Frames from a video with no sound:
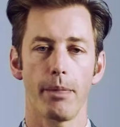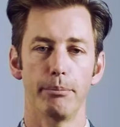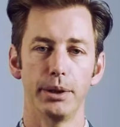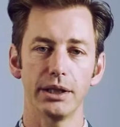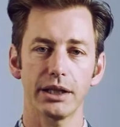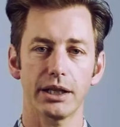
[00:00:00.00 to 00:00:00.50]

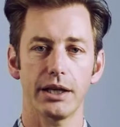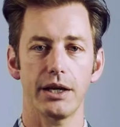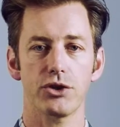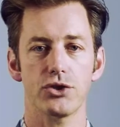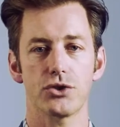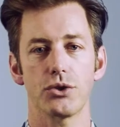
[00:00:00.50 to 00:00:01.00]
build a
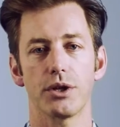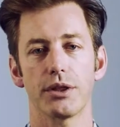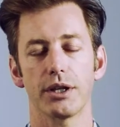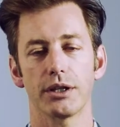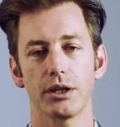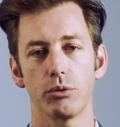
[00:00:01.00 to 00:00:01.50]
connection to the
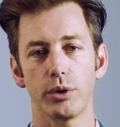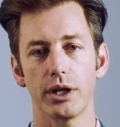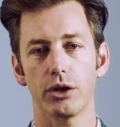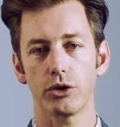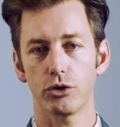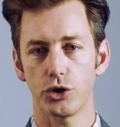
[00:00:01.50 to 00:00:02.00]
thing that we
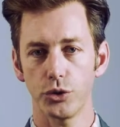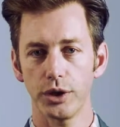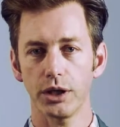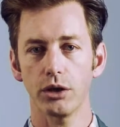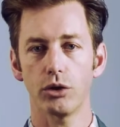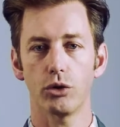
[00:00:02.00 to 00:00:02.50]
are
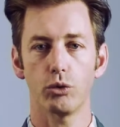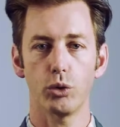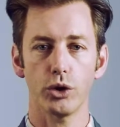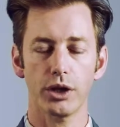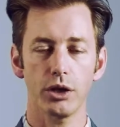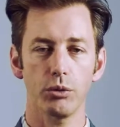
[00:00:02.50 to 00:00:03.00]
doing or
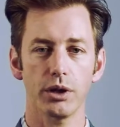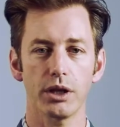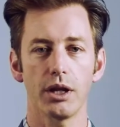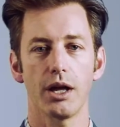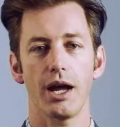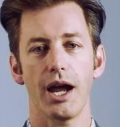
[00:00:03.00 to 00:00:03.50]
working with,
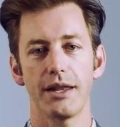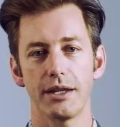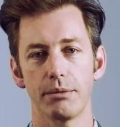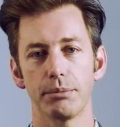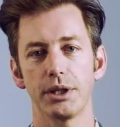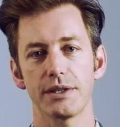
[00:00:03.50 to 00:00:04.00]
and
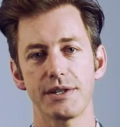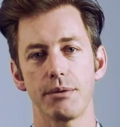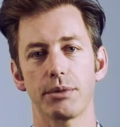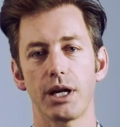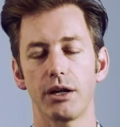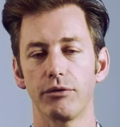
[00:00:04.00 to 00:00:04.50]
then build
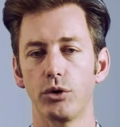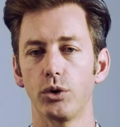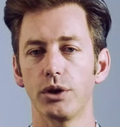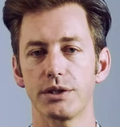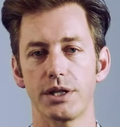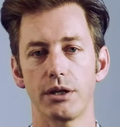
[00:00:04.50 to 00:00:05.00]
some kind of
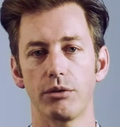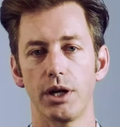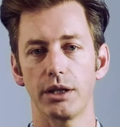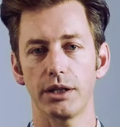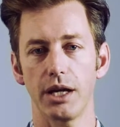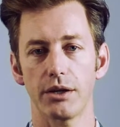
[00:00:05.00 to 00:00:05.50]
loyalty
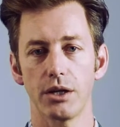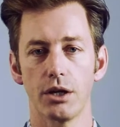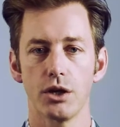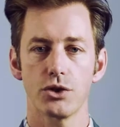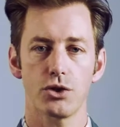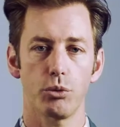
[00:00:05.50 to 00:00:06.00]
around that.
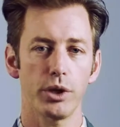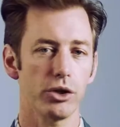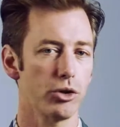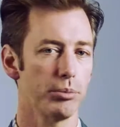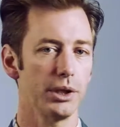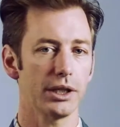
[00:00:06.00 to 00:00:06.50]
So whether
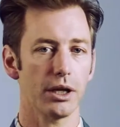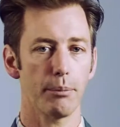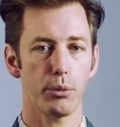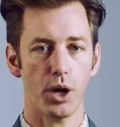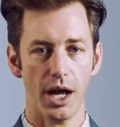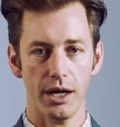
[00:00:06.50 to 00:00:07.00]
you're building
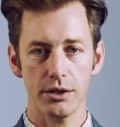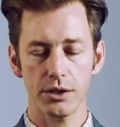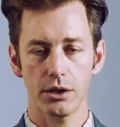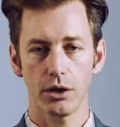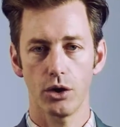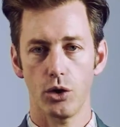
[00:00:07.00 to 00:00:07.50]
a brand
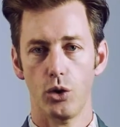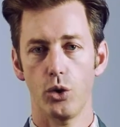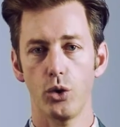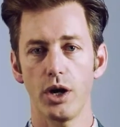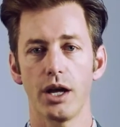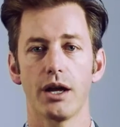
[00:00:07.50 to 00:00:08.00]

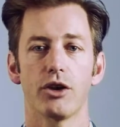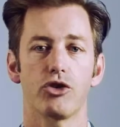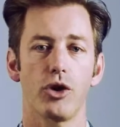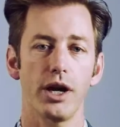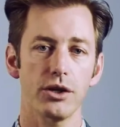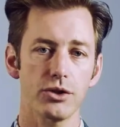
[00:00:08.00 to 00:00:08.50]
or
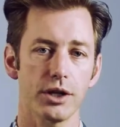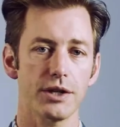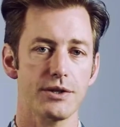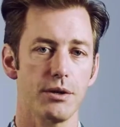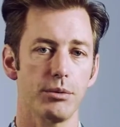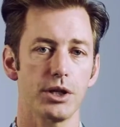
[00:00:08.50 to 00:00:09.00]
trying to
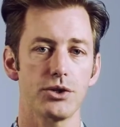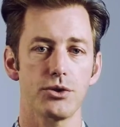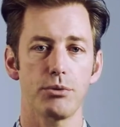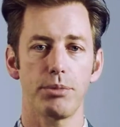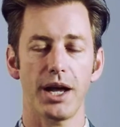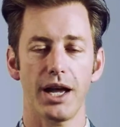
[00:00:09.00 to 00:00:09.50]
get somebody
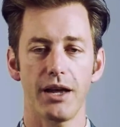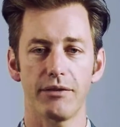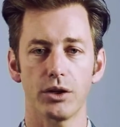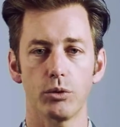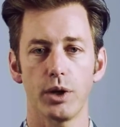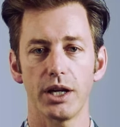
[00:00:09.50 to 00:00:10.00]
to behave
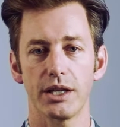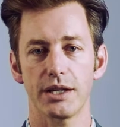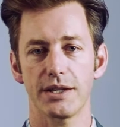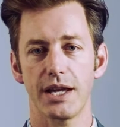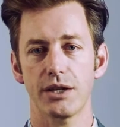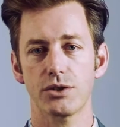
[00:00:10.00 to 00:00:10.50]
in a way
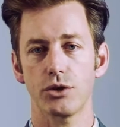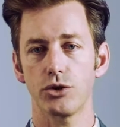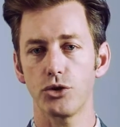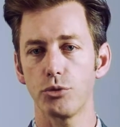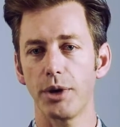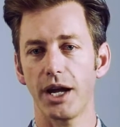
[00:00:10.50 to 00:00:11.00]
that takes on
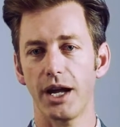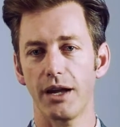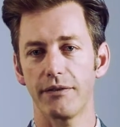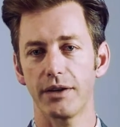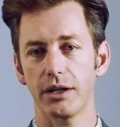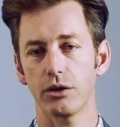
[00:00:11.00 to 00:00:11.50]
new
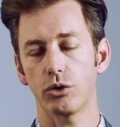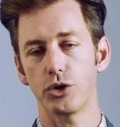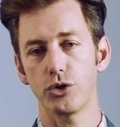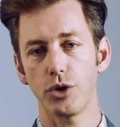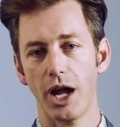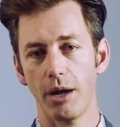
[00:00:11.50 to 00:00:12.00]
behavior or
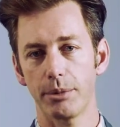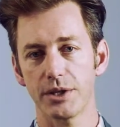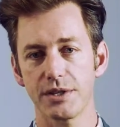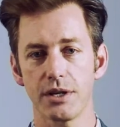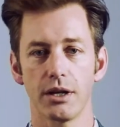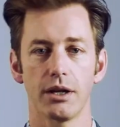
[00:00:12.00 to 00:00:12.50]
new
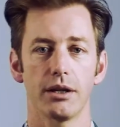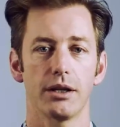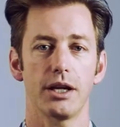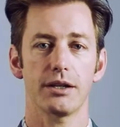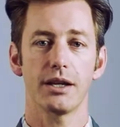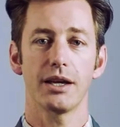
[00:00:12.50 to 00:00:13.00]
habits, that